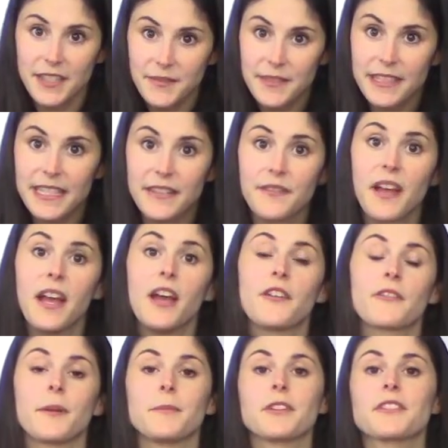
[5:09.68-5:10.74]
Relief
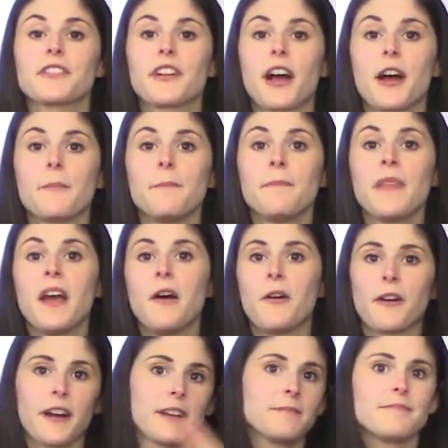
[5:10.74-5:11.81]
from Nutridom,
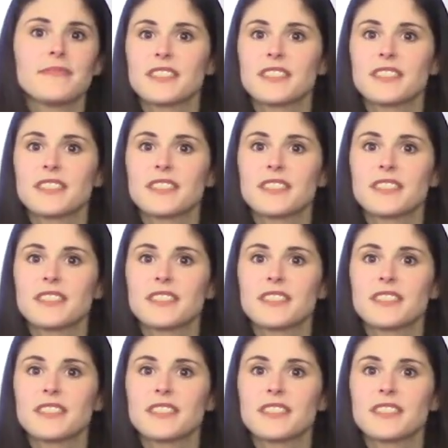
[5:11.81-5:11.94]
or